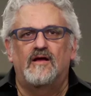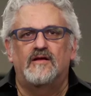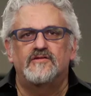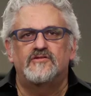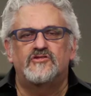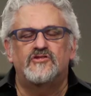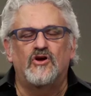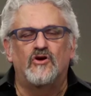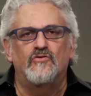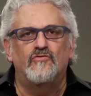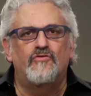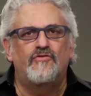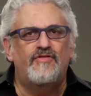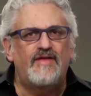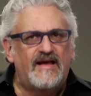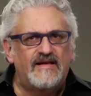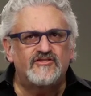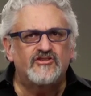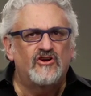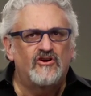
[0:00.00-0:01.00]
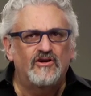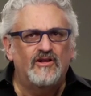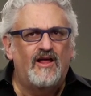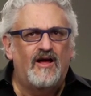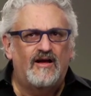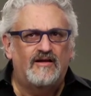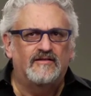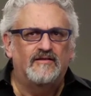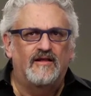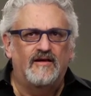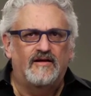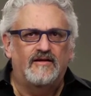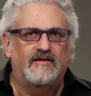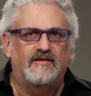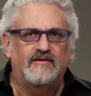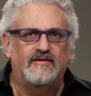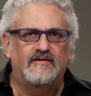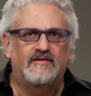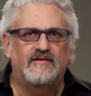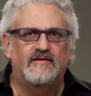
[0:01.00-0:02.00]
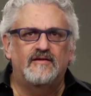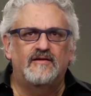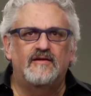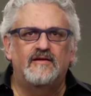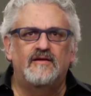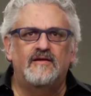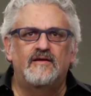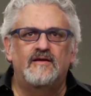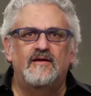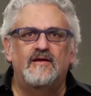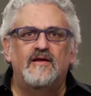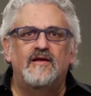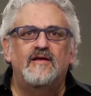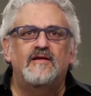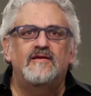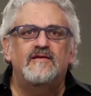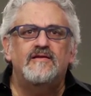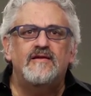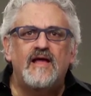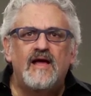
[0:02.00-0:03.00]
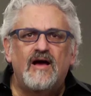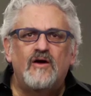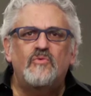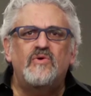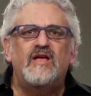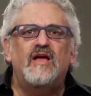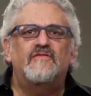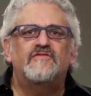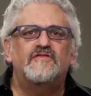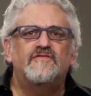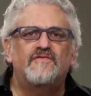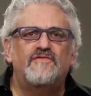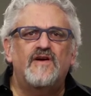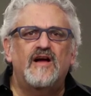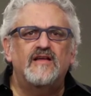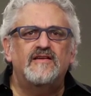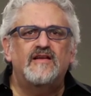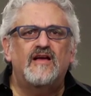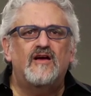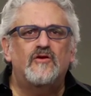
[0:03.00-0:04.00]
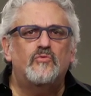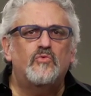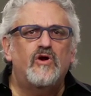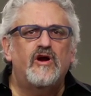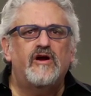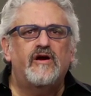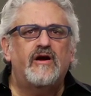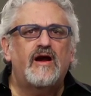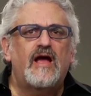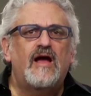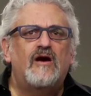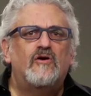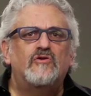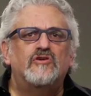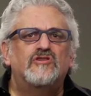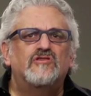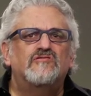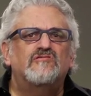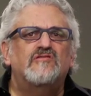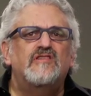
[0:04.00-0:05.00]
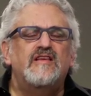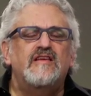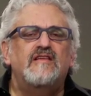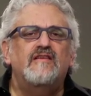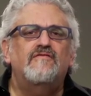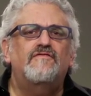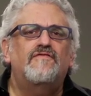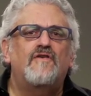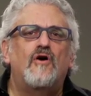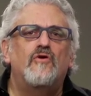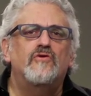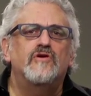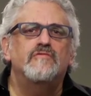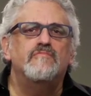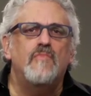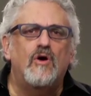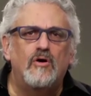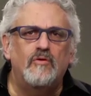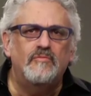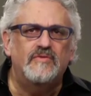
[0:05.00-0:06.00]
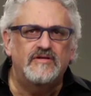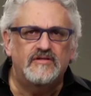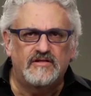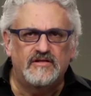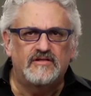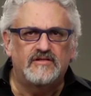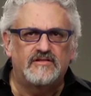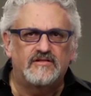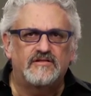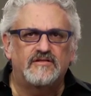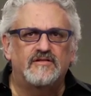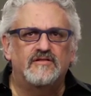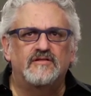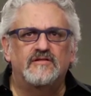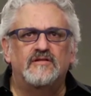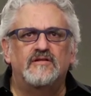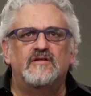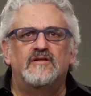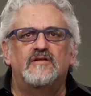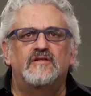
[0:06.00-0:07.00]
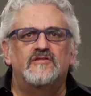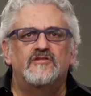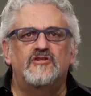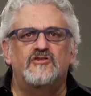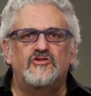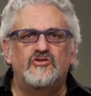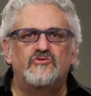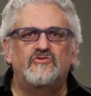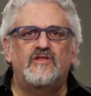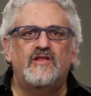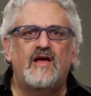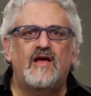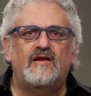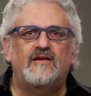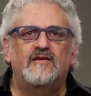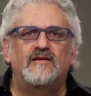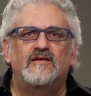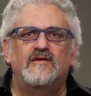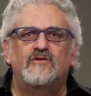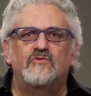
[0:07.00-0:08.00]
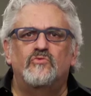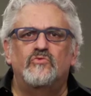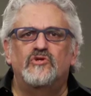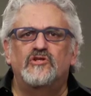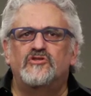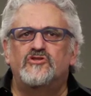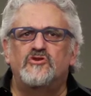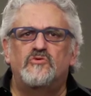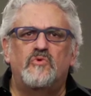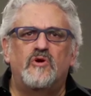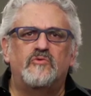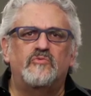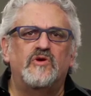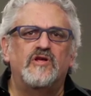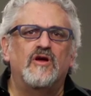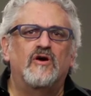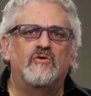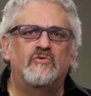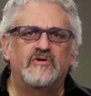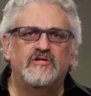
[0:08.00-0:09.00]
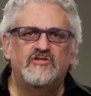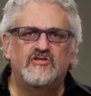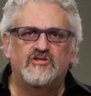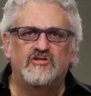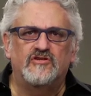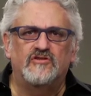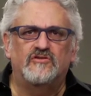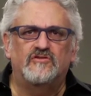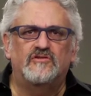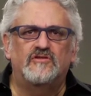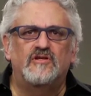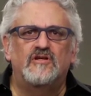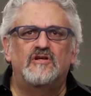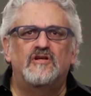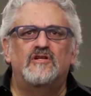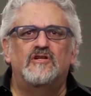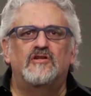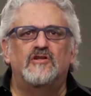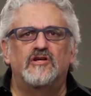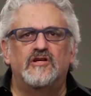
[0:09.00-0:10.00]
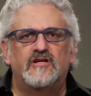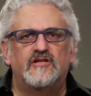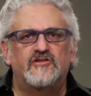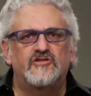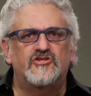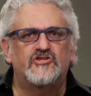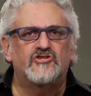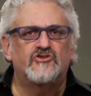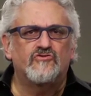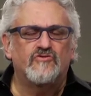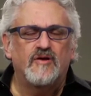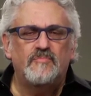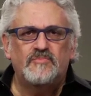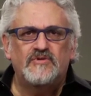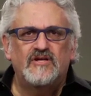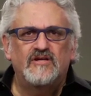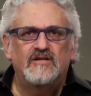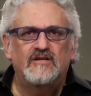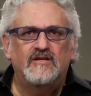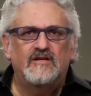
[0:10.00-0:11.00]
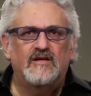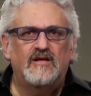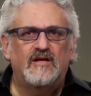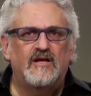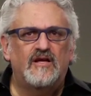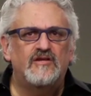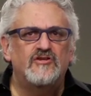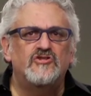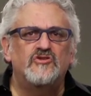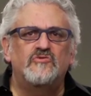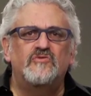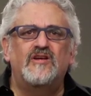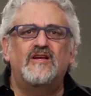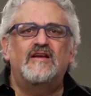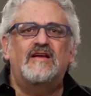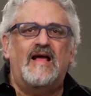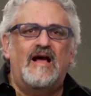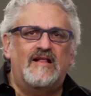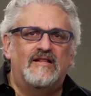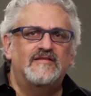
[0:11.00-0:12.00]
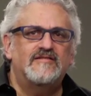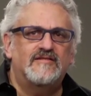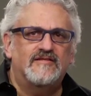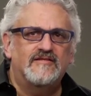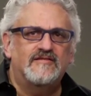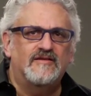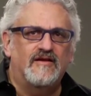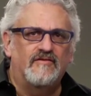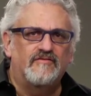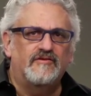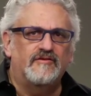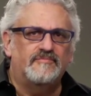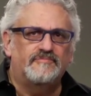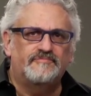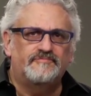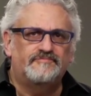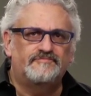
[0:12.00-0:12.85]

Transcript: So that's our logline. Now we have to find out where our lean-forward moment is. To do that, we'll do what we always do. Look at the script and do an analysis of it.